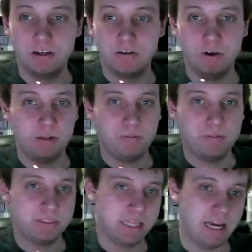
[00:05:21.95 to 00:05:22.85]
One of them
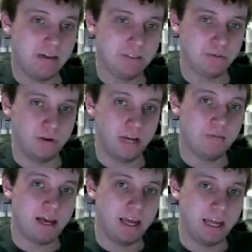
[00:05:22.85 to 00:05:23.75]
is the obvious one. I'm
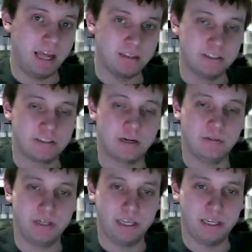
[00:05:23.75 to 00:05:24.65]
not at this
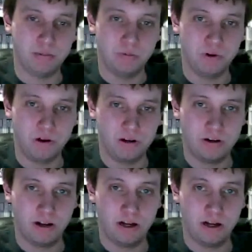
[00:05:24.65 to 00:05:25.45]
company anymore.